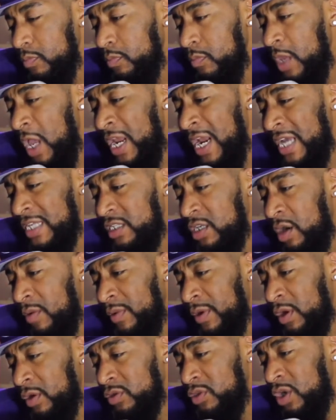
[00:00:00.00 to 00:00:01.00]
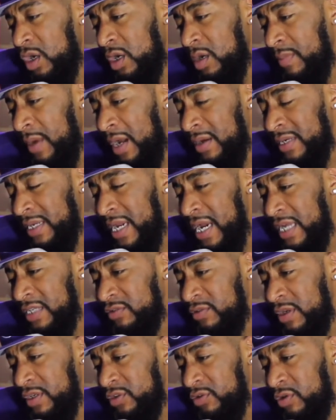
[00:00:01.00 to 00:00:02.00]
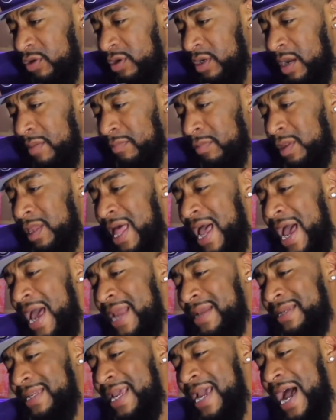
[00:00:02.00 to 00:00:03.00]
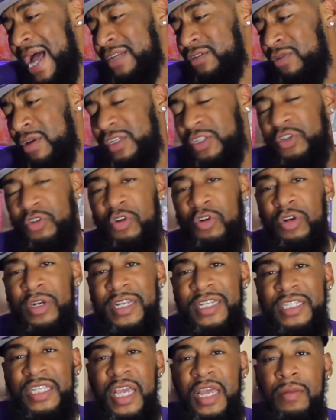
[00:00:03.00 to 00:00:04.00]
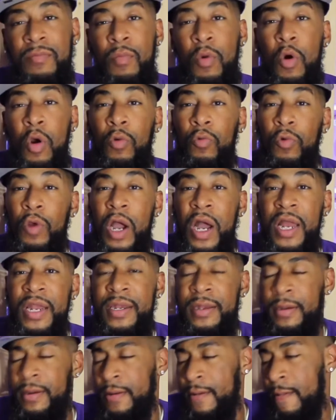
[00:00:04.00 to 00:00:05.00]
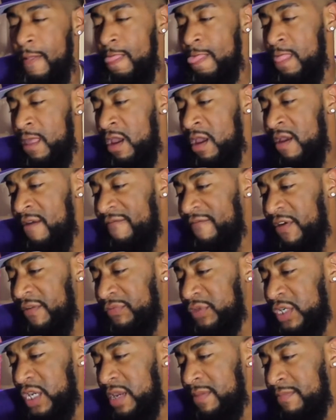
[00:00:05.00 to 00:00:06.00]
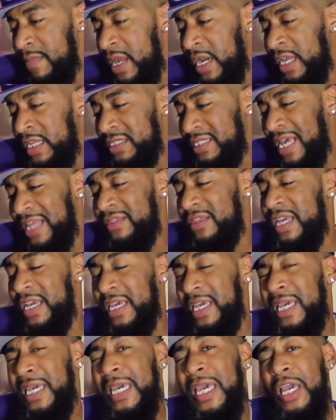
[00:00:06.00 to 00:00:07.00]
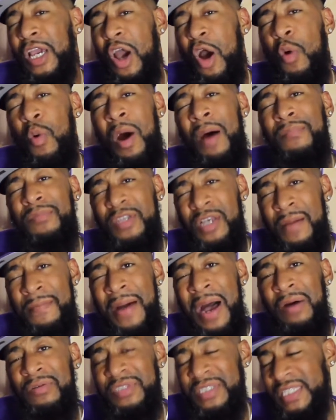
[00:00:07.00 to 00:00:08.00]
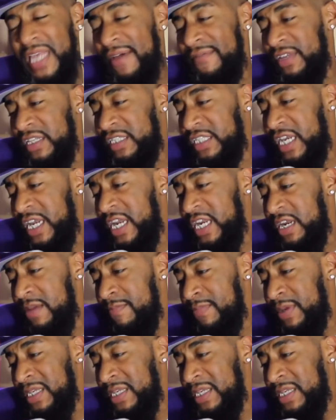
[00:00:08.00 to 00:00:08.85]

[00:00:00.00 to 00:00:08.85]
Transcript: And that's all we're going to talk about DeAndre Jordan. I'm glad DeAndre Jordan is getting more run. 15 minutes. I think he can go up to about 17 and be